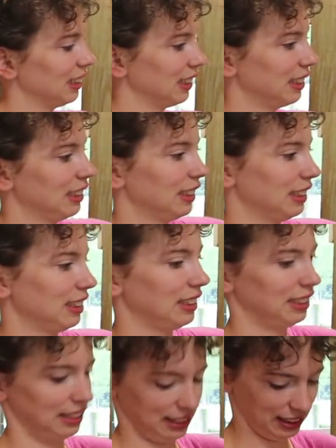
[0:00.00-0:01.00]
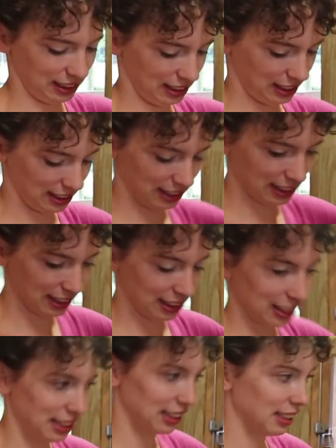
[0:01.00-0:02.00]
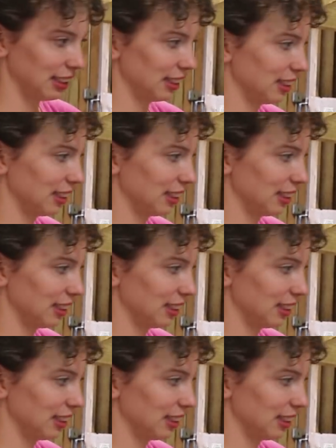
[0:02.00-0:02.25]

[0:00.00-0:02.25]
We won't stick you again, although we will.